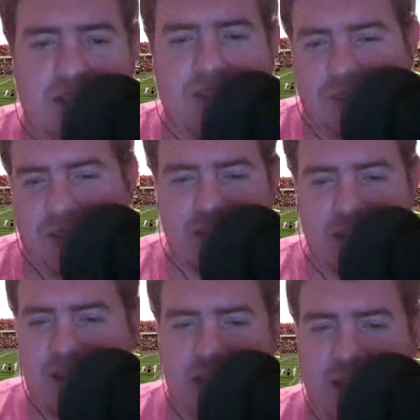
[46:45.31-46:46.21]
Texas
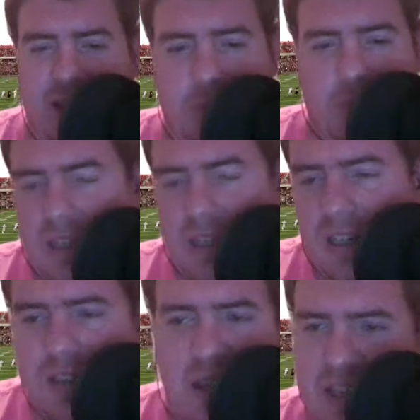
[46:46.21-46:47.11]
kid, big,
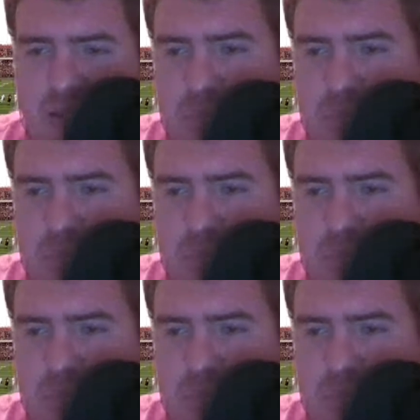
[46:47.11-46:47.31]
hits